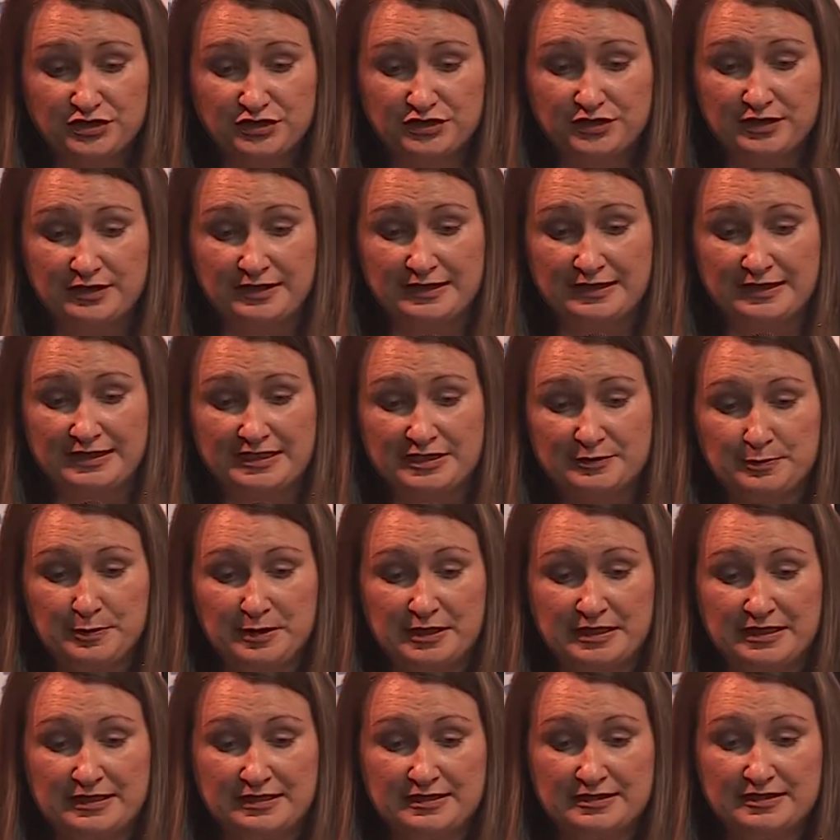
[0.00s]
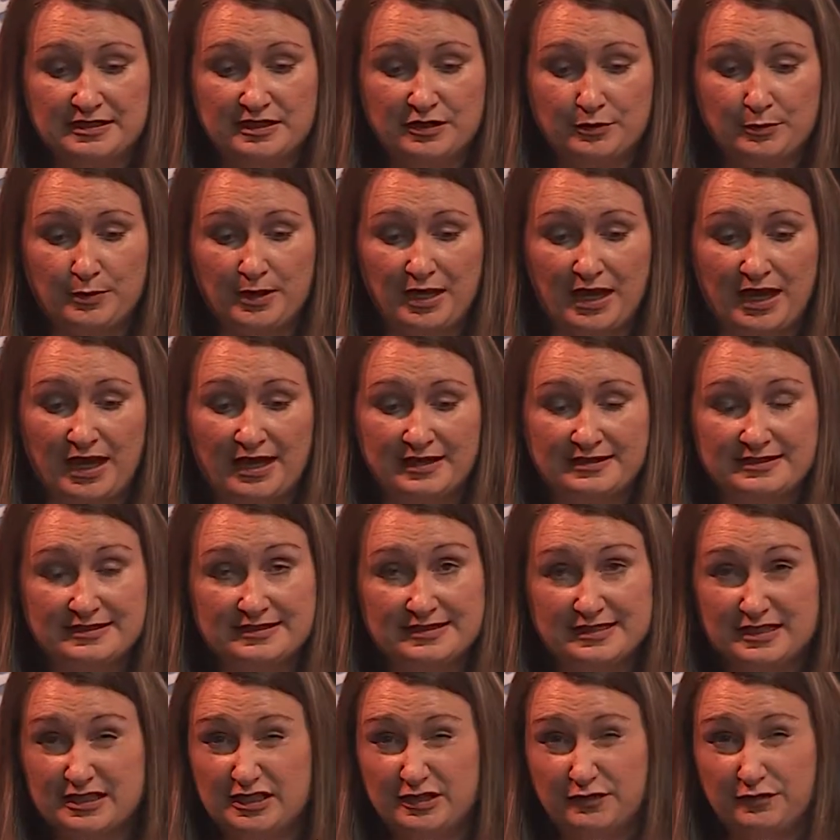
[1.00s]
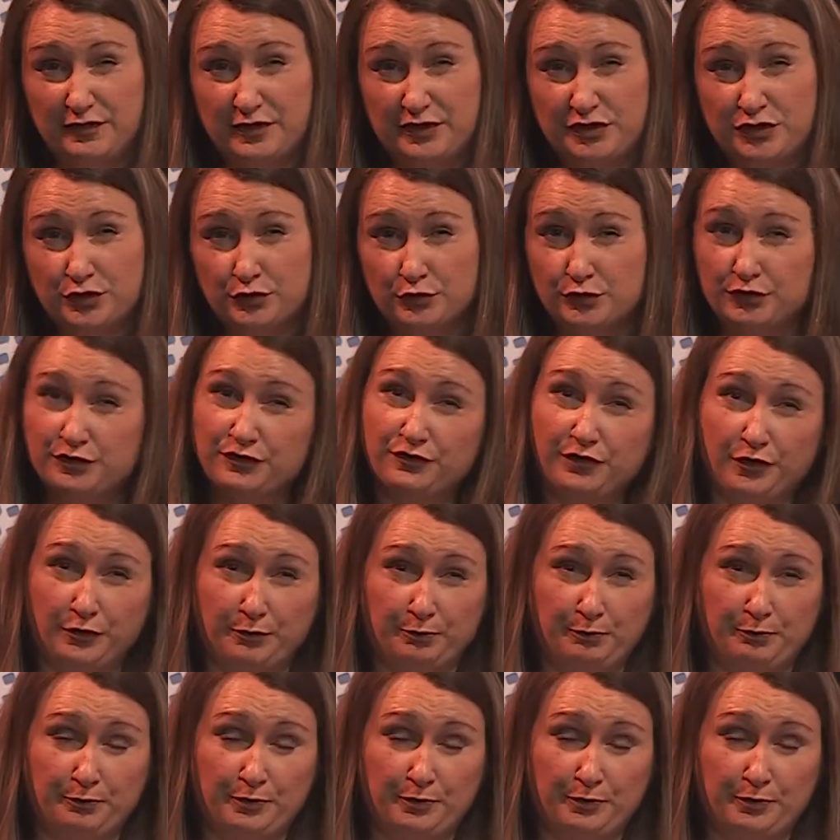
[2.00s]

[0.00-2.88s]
to the experience that we had as individuals for